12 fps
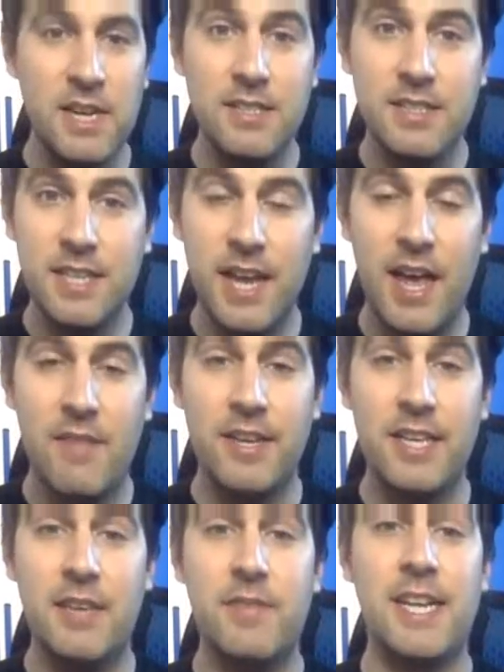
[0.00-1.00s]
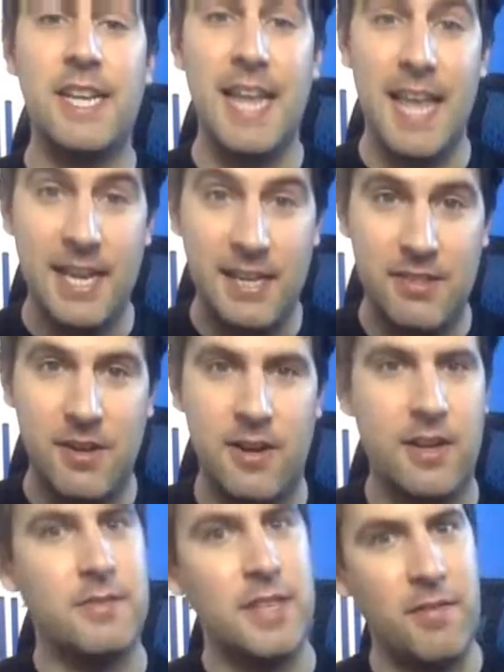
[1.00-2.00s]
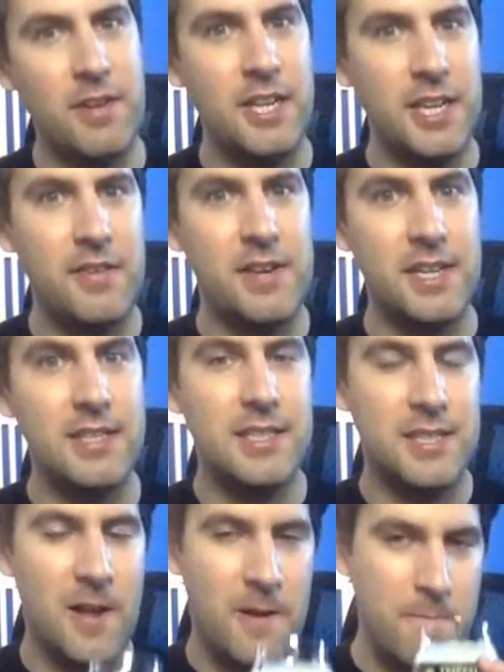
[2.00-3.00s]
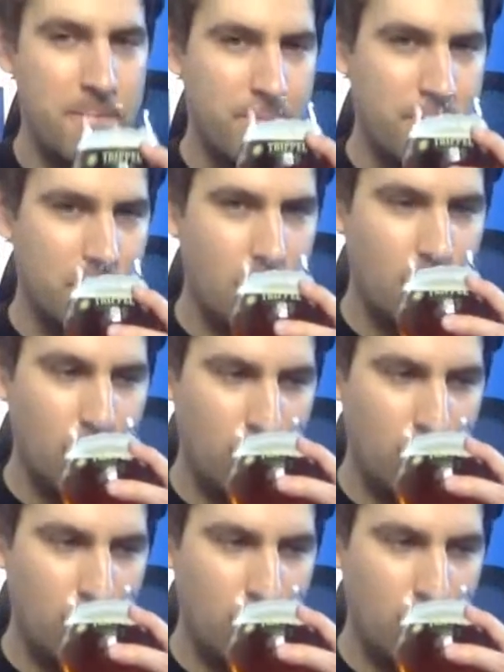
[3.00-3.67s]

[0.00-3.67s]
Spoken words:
It's not to say I haven't given it any thought. I've definitely given it some.